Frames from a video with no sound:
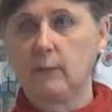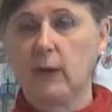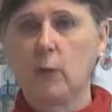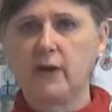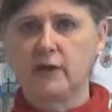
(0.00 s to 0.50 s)

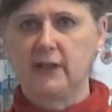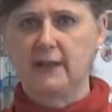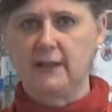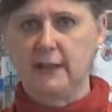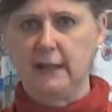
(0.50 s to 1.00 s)
big wish
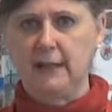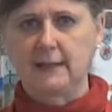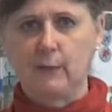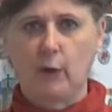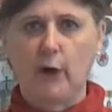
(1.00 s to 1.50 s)
list of
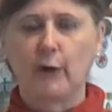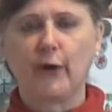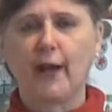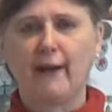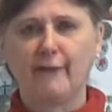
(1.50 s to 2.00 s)
things that we aren't
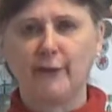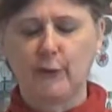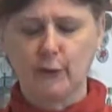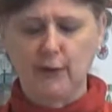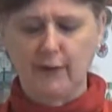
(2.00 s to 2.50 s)
going to have in
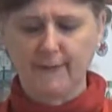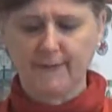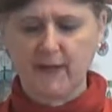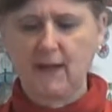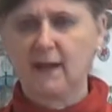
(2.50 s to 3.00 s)
the new year.
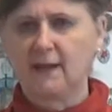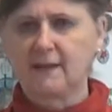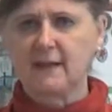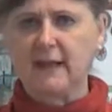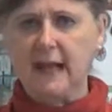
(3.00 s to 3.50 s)

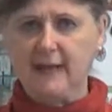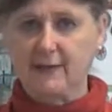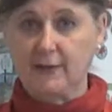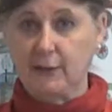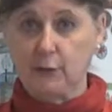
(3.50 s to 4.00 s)
It's the
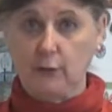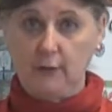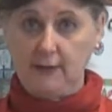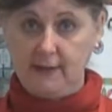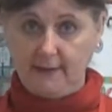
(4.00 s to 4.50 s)
last of the
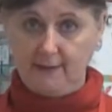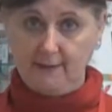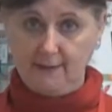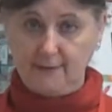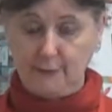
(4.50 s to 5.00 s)
truly
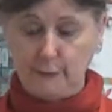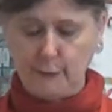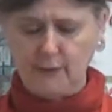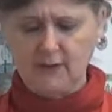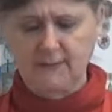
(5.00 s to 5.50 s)
decadent
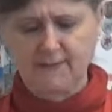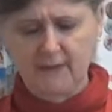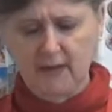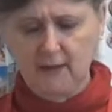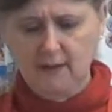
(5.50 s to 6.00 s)
desserts.
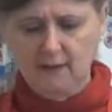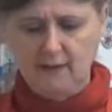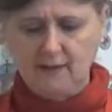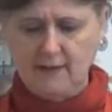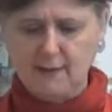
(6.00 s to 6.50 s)

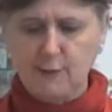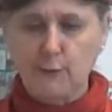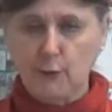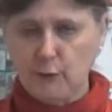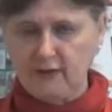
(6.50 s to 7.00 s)
This
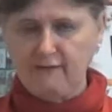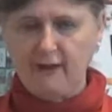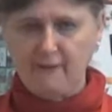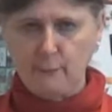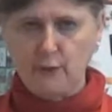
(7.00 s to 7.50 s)
is
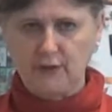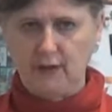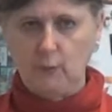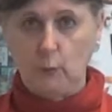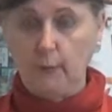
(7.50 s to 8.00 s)

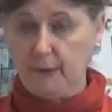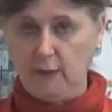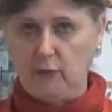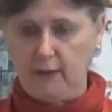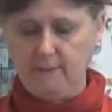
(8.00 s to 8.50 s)
35%
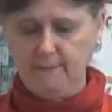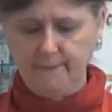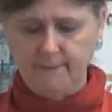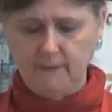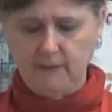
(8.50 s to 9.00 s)
whipping cream,
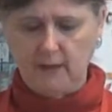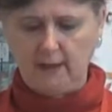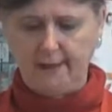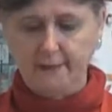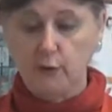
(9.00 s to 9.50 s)

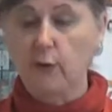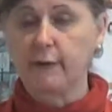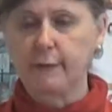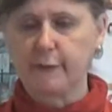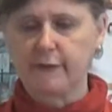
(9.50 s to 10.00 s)

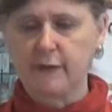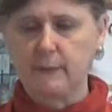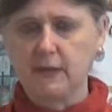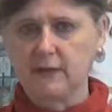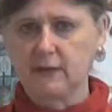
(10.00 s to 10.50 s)
250
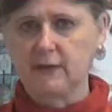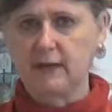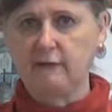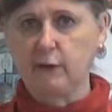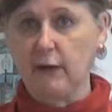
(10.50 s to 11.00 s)

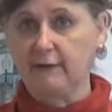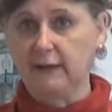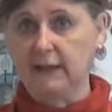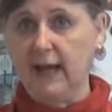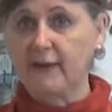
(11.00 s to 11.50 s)
mils. If you have
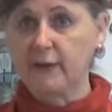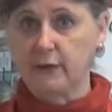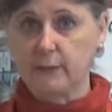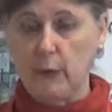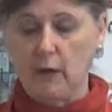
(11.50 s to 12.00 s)
a
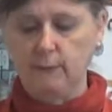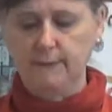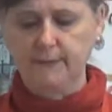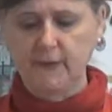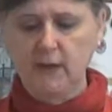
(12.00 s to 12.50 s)
lactose
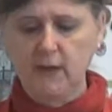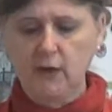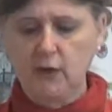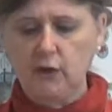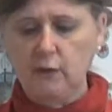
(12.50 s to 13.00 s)
problem,
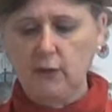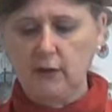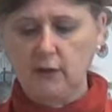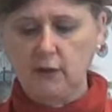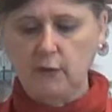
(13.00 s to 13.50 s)
you
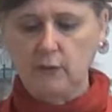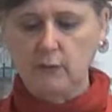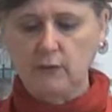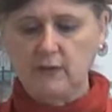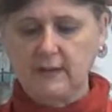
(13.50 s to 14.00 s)
can
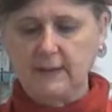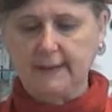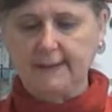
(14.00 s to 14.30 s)
use